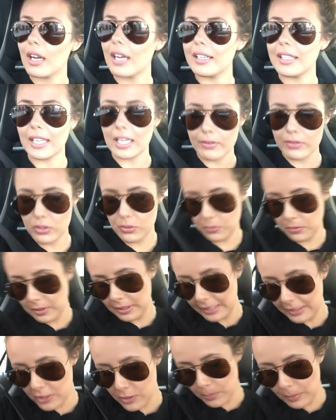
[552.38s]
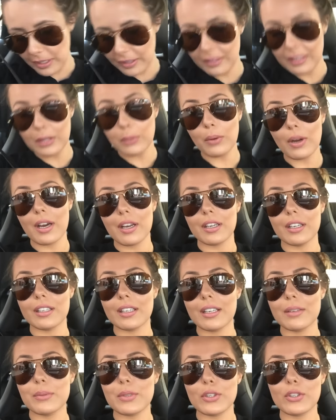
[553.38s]
and he gave us like sparkling water
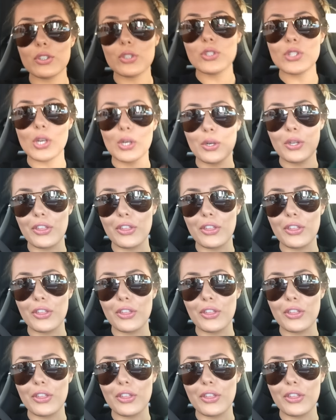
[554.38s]
and we were so